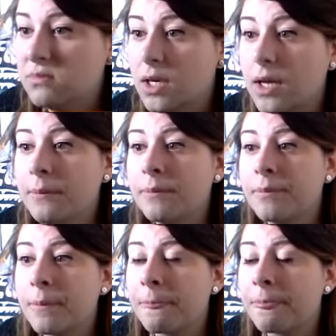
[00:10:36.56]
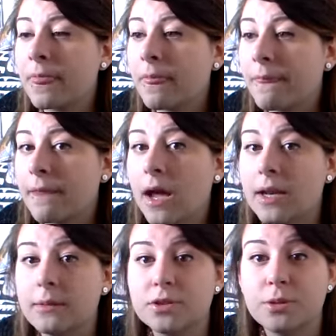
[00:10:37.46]
Yeah. And
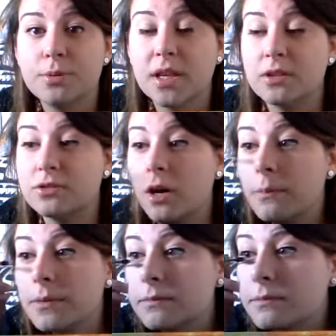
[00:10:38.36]
I'm just going to put that on top.